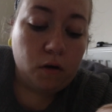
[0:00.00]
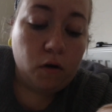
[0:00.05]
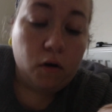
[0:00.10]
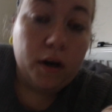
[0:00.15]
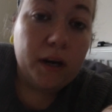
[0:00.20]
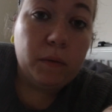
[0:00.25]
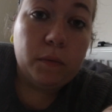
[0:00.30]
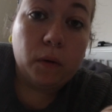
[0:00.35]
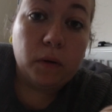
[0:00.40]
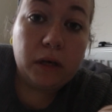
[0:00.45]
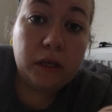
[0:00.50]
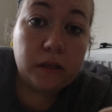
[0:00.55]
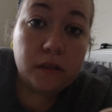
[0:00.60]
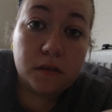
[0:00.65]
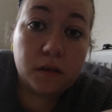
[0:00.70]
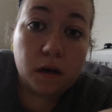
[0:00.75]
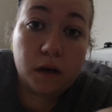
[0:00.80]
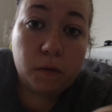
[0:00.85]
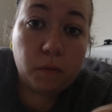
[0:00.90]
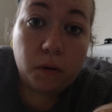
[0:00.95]
Ollie won't eat the
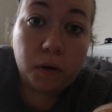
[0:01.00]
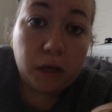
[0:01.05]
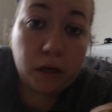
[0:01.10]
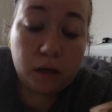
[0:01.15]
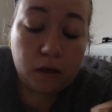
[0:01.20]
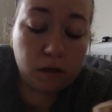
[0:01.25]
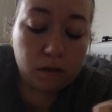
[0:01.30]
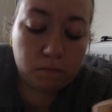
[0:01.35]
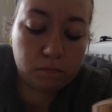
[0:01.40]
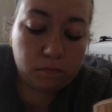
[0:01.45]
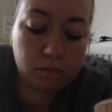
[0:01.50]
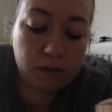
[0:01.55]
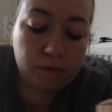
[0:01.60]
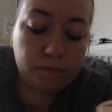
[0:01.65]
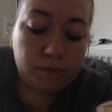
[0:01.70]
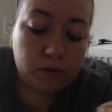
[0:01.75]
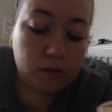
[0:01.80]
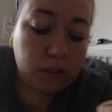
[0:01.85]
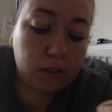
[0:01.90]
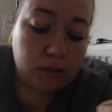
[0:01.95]
stuff, he won't eat it. He
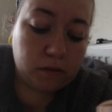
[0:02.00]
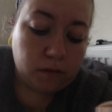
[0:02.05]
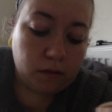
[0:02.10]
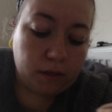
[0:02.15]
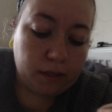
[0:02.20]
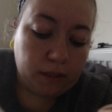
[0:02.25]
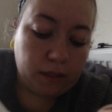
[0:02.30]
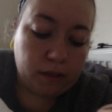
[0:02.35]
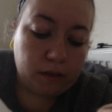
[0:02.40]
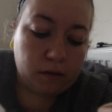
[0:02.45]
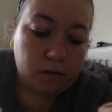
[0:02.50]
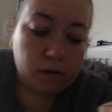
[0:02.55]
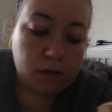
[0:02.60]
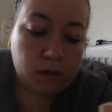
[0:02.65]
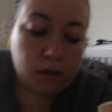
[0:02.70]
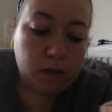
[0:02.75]
doesn't like it.